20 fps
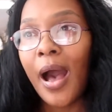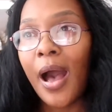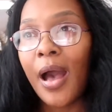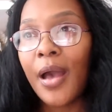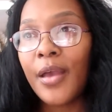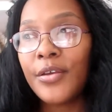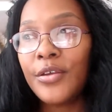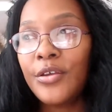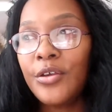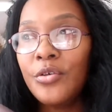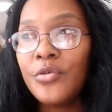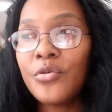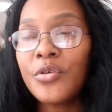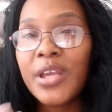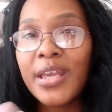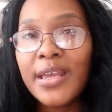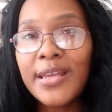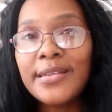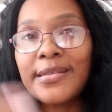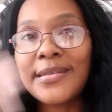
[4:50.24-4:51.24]
you
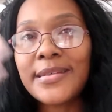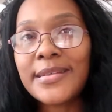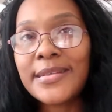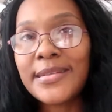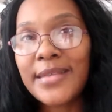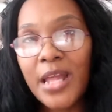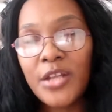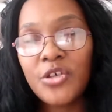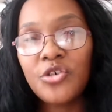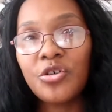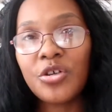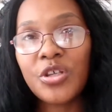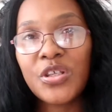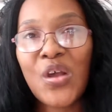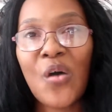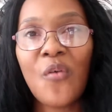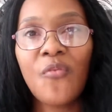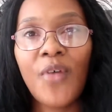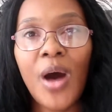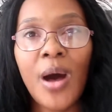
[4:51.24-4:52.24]
can set
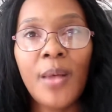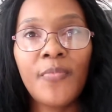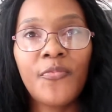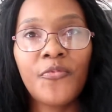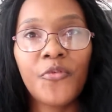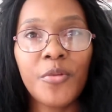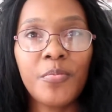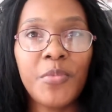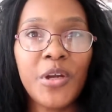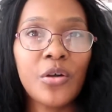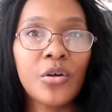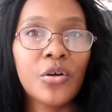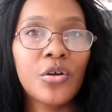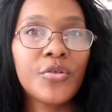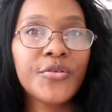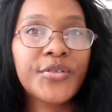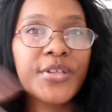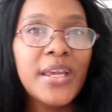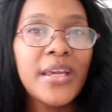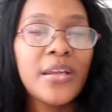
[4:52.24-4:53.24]
yourself up for
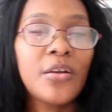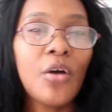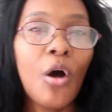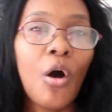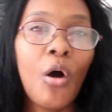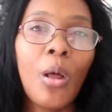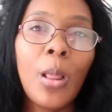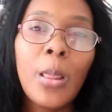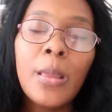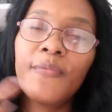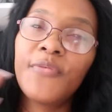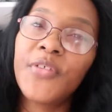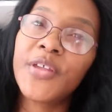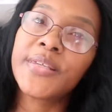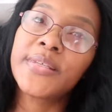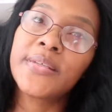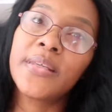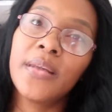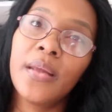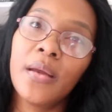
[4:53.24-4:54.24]
miracles in all of the
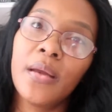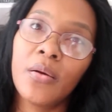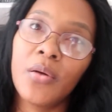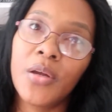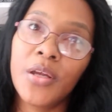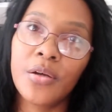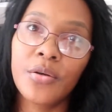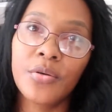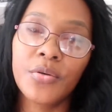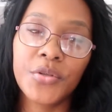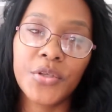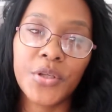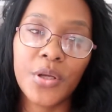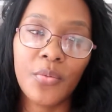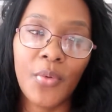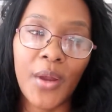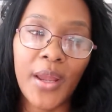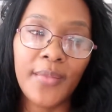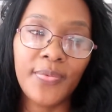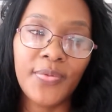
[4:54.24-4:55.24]
scenarios,
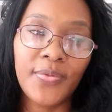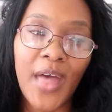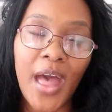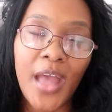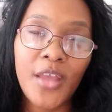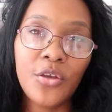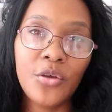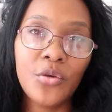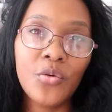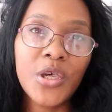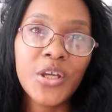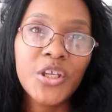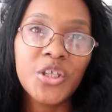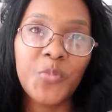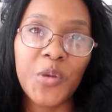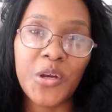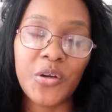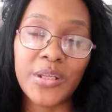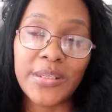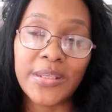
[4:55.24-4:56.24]
right, that you
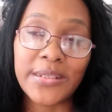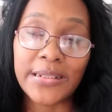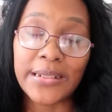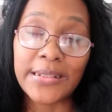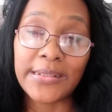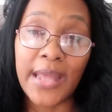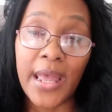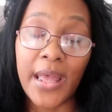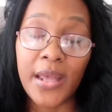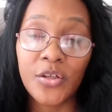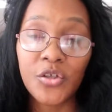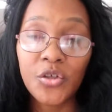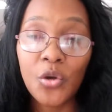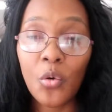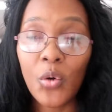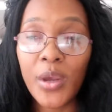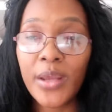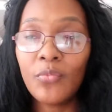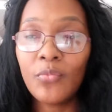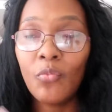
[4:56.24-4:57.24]
experience in a day.
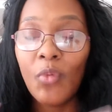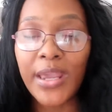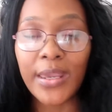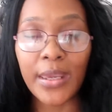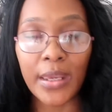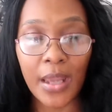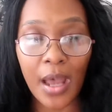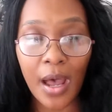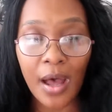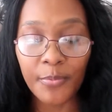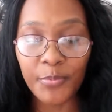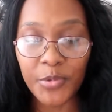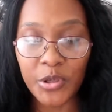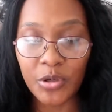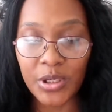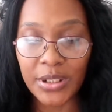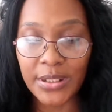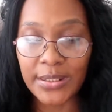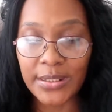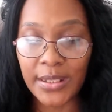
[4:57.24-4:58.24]
So in waking up,
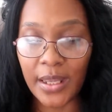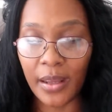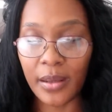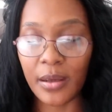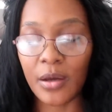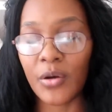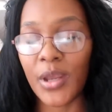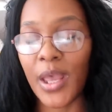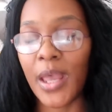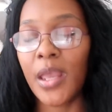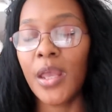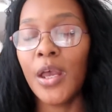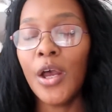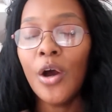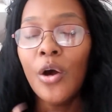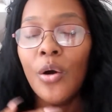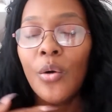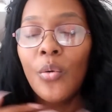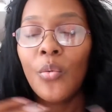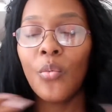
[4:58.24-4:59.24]
you can say, okay,
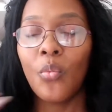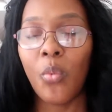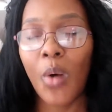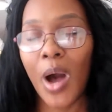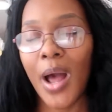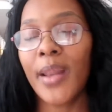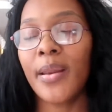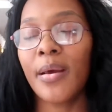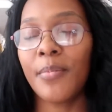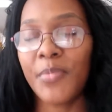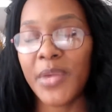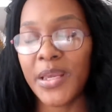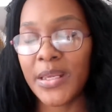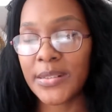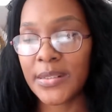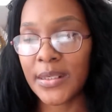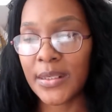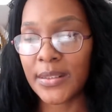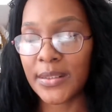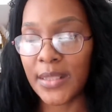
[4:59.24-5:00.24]
what
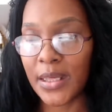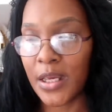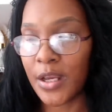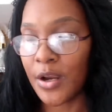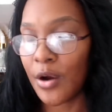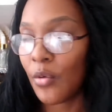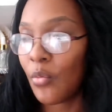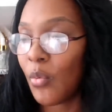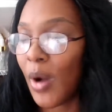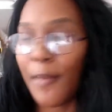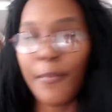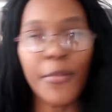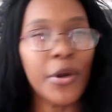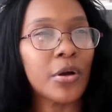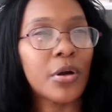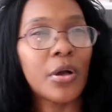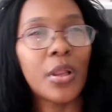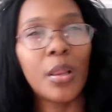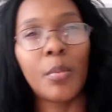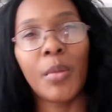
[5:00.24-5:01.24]
amazing thing or what
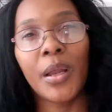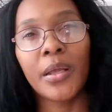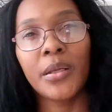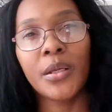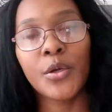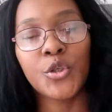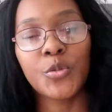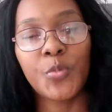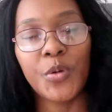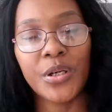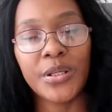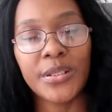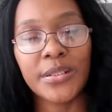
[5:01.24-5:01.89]
miracle am I going to experience